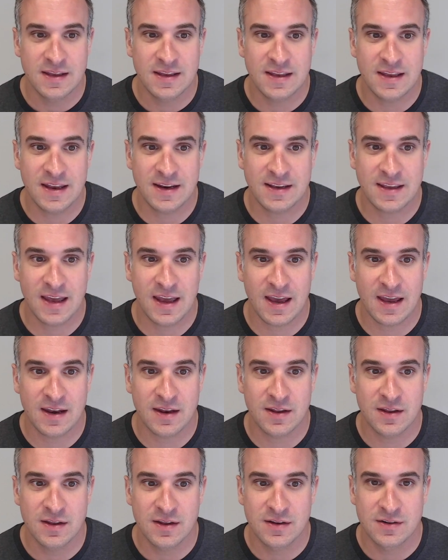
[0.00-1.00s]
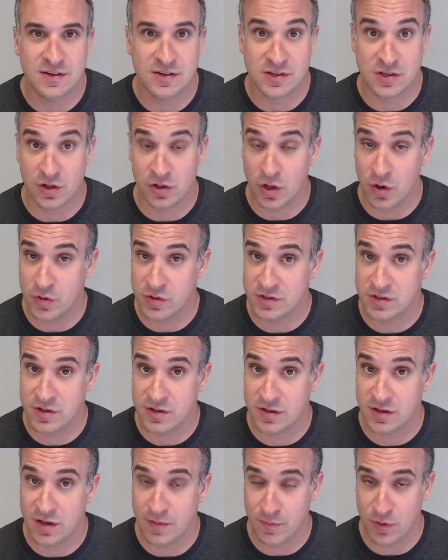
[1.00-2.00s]
it can disclose
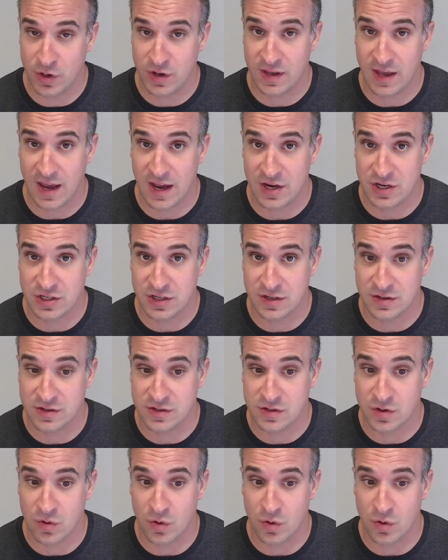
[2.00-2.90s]
communications